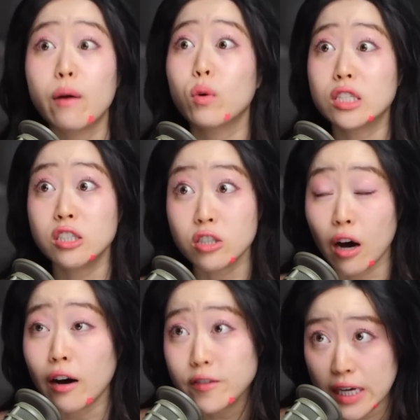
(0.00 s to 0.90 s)
was
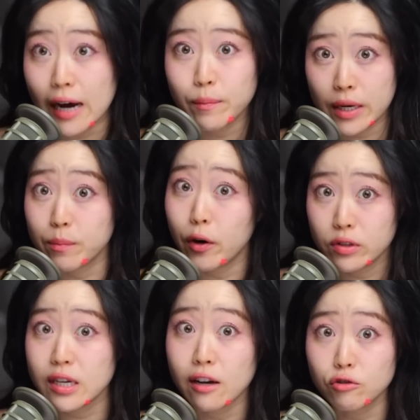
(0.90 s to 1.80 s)
scoffed at by
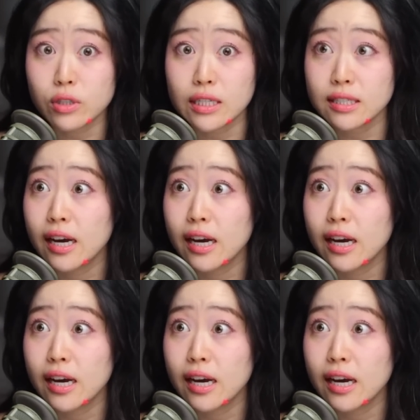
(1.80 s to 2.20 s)
most countries.